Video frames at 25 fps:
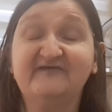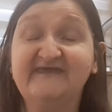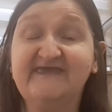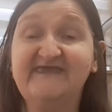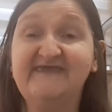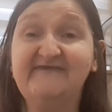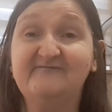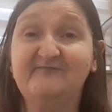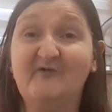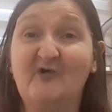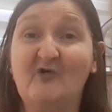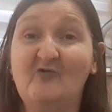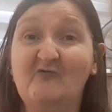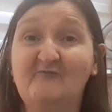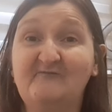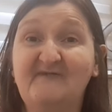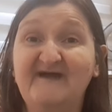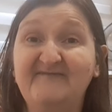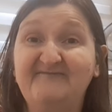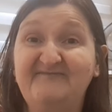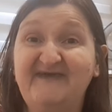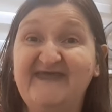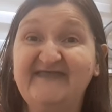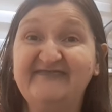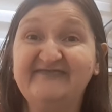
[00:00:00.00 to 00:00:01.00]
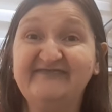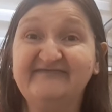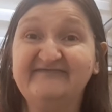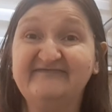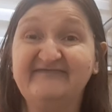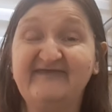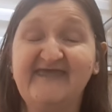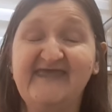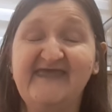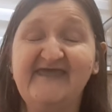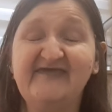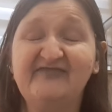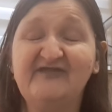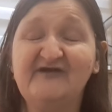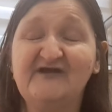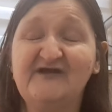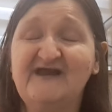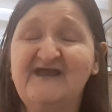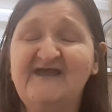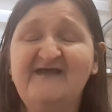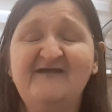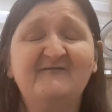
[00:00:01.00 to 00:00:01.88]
to keep all my bedding together.